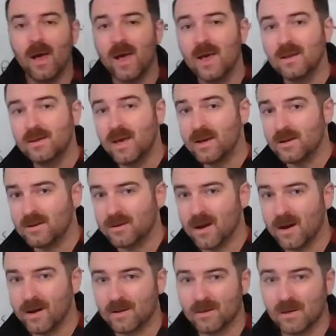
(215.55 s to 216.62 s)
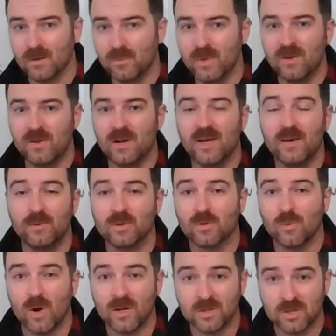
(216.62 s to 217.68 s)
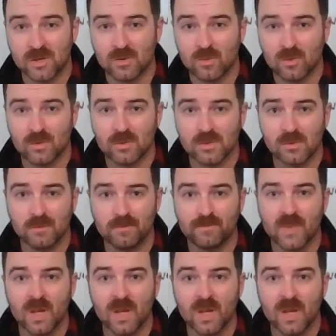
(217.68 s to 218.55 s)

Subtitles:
and yet you're not going to be hit with the wash sale rules.